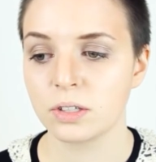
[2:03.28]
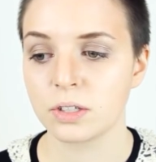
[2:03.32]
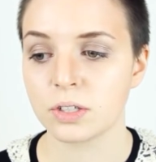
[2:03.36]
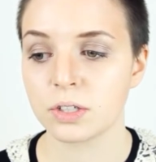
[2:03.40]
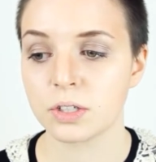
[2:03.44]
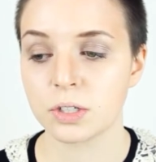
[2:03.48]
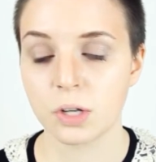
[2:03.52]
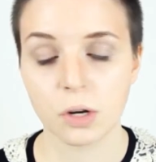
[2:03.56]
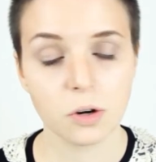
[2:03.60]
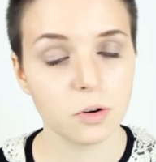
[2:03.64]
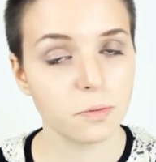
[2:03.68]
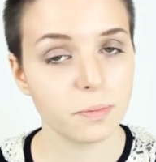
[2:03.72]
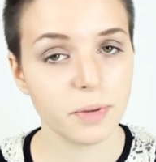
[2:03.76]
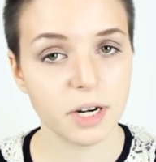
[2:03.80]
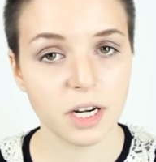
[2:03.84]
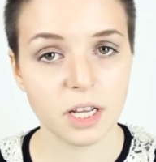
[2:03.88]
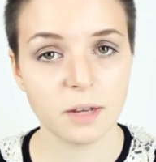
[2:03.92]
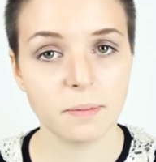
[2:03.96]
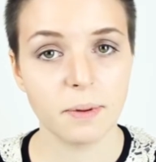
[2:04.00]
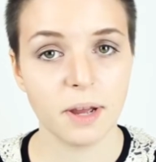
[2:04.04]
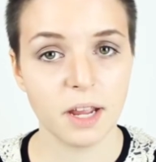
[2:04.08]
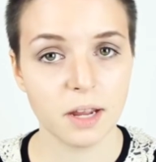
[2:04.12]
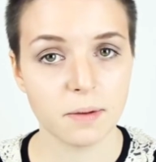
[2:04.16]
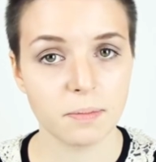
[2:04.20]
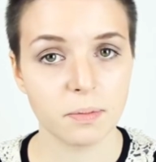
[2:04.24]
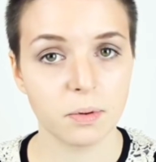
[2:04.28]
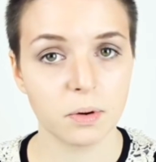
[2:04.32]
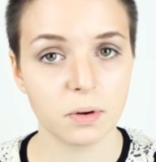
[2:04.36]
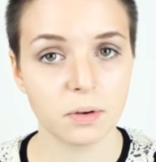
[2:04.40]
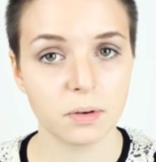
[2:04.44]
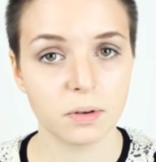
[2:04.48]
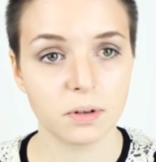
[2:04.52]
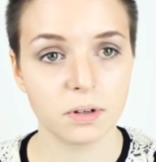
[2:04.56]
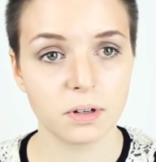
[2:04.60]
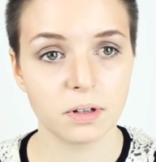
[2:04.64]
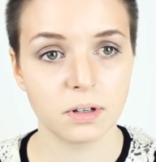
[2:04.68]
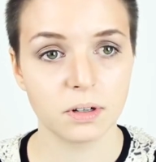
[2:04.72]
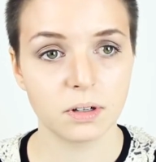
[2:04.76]
so many
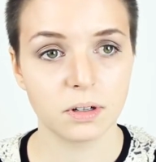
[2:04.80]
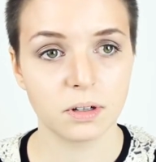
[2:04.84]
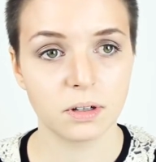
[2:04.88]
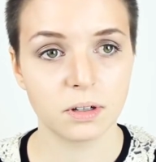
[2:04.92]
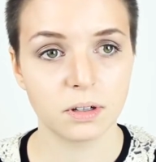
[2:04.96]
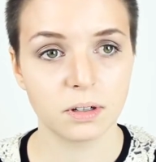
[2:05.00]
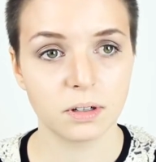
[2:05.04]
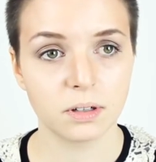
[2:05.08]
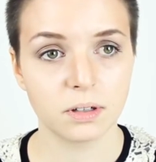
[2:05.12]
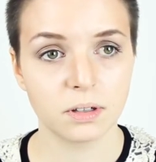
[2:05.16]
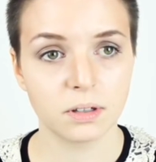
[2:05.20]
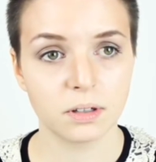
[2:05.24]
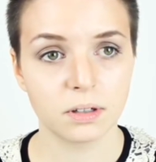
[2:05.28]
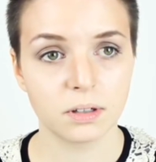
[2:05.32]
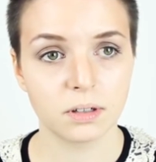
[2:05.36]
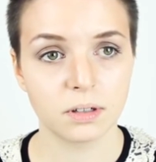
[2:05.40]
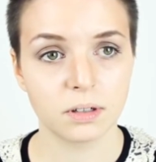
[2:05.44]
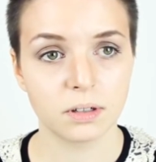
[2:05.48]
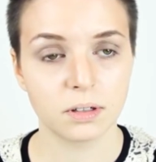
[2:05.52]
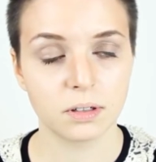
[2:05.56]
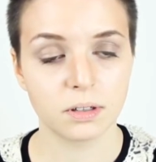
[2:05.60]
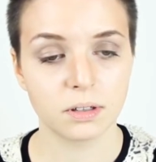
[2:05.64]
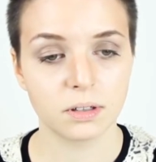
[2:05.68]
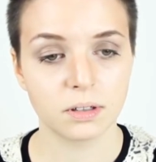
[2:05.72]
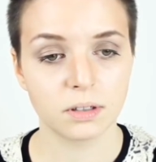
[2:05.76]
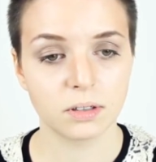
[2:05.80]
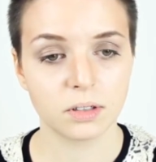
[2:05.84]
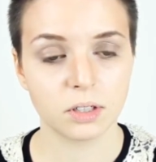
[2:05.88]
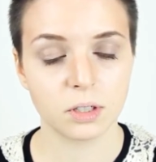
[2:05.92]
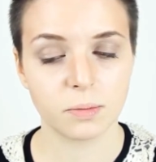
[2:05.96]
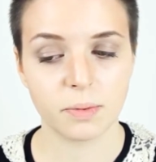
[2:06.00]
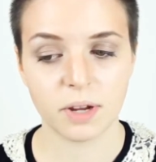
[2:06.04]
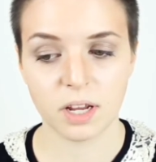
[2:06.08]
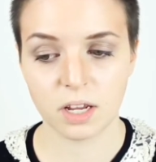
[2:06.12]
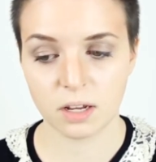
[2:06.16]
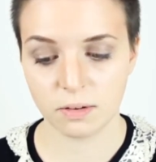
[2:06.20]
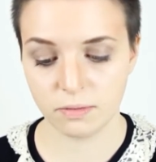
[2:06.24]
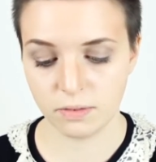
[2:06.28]
people
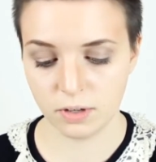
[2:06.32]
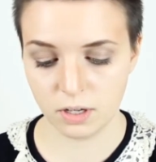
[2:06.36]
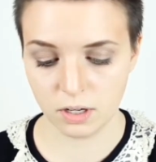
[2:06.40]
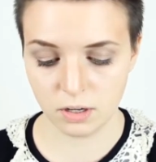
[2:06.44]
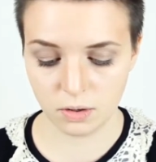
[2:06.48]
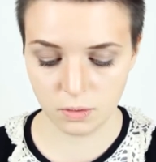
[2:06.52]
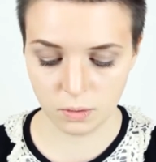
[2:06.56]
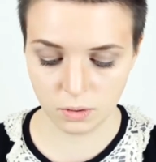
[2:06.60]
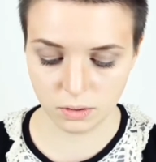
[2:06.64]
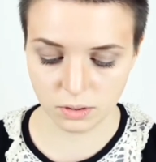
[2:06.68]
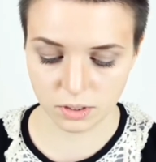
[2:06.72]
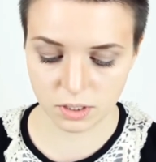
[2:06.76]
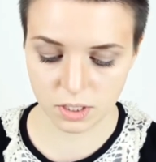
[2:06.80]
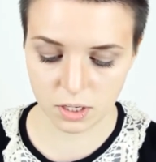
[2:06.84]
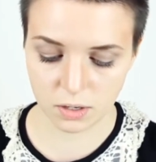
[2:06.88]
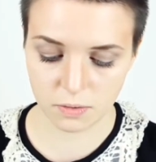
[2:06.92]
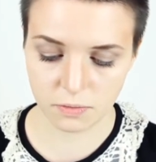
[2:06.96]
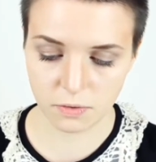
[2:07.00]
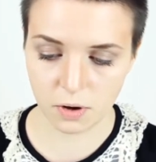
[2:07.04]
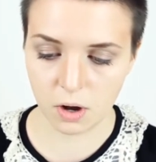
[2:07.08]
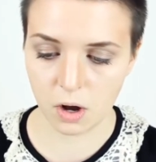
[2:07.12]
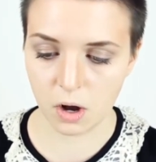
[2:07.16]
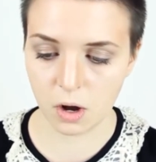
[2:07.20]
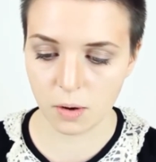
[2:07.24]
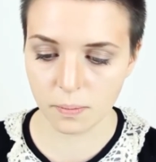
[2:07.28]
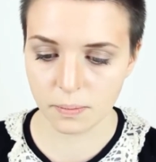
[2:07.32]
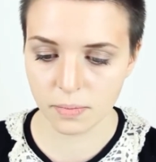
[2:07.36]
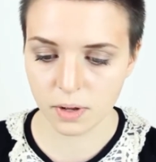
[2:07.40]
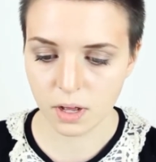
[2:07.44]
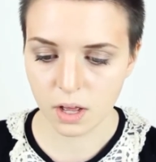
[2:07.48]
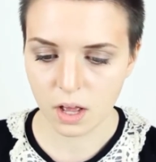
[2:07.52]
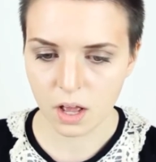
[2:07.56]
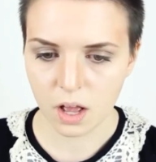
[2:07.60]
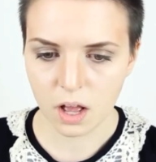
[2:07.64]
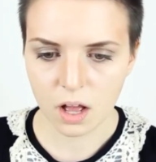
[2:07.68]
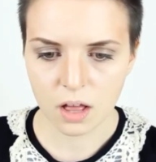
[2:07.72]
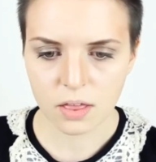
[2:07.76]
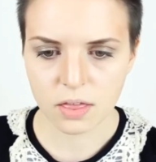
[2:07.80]
to make a video on self-harm,
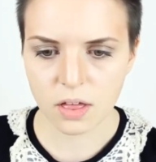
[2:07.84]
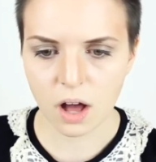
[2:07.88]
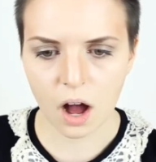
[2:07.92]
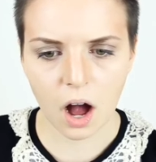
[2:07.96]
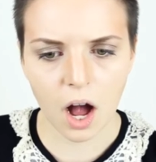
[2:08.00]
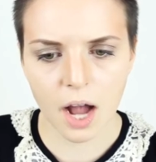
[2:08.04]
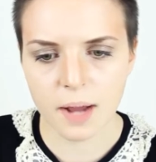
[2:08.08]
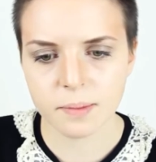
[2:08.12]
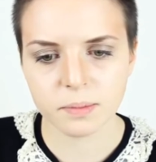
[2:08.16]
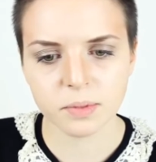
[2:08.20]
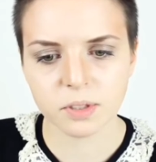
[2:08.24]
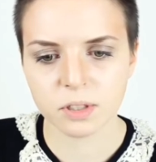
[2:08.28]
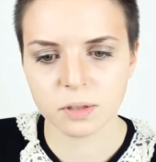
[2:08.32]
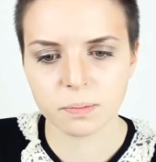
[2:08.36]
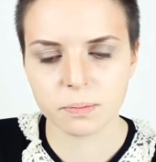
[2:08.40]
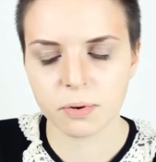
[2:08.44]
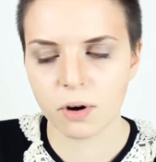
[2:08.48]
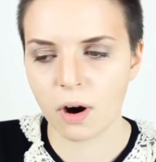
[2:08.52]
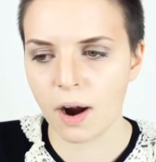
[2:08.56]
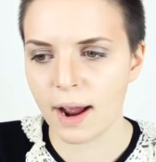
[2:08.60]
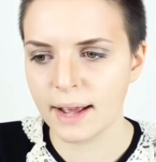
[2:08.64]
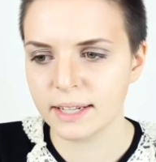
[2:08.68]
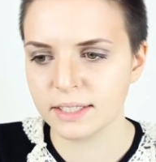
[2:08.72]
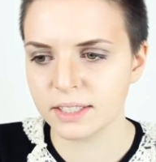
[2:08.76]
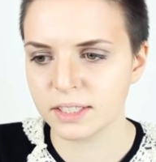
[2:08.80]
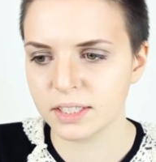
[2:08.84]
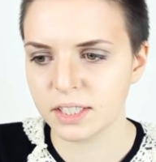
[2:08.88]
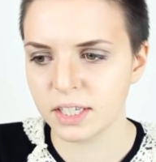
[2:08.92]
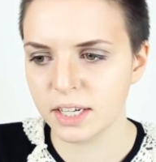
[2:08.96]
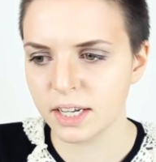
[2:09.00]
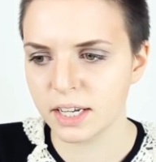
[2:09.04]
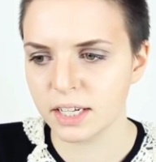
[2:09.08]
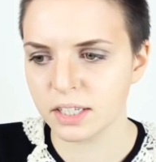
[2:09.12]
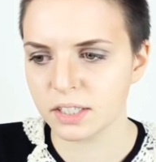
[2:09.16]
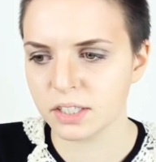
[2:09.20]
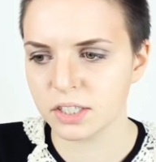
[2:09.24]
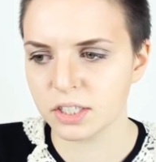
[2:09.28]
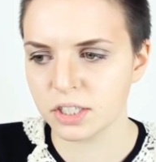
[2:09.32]
that I'm surprised
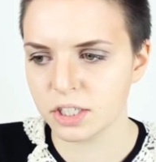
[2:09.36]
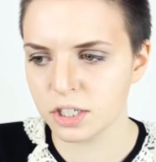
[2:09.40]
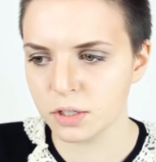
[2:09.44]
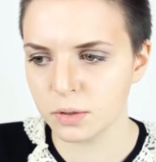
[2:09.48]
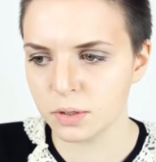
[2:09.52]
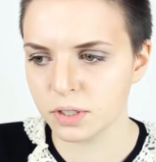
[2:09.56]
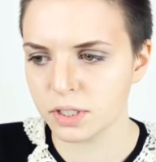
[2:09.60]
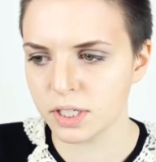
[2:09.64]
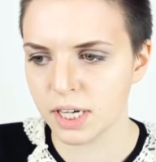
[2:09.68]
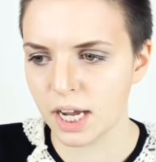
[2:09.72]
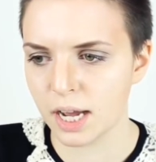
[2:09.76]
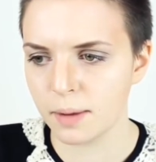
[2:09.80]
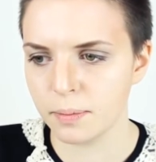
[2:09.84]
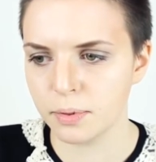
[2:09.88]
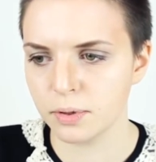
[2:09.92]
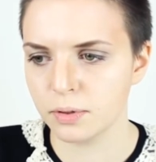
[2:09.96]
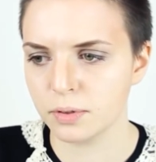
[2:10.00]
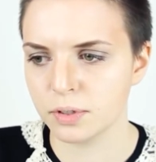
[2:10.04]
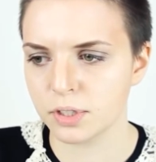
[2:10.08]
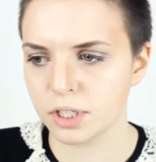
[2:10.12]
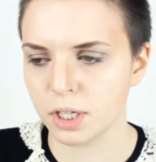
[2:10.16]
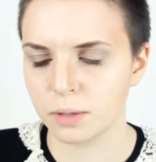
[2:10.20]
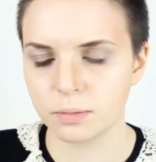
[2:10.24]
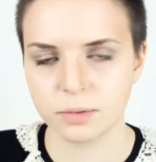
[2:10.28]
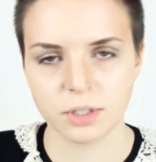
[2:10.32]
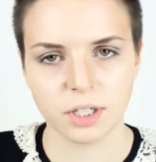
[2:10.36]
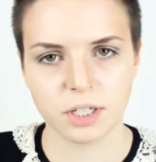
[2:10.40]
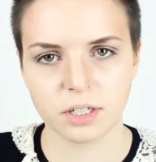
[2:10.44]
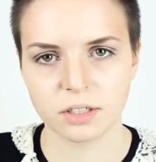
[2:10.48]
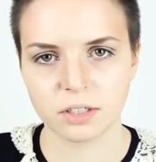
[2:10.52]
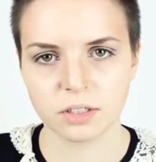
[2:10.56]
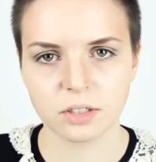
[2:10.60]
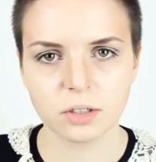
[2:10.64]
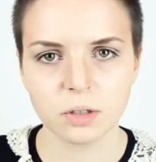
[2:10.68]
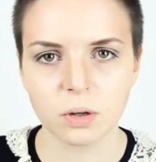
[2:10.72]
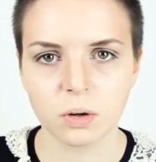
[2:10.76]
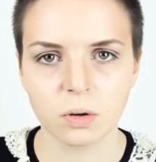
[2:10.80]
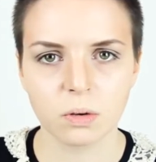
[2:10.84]
that it's still a taboo
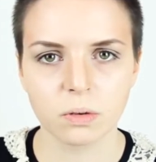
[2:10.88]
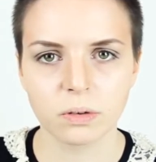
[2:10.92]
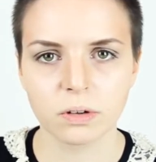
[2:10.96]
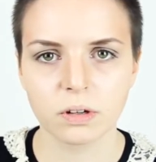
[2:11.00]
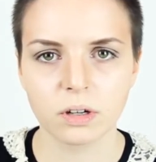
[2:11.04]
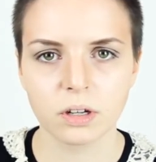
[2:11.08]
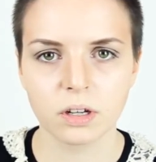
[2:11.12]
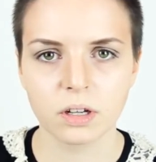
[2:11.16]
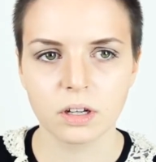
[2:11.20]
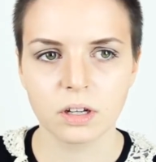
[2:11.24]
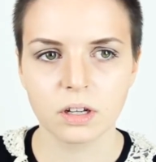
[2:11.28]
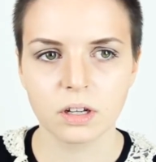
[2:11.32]
subject at all.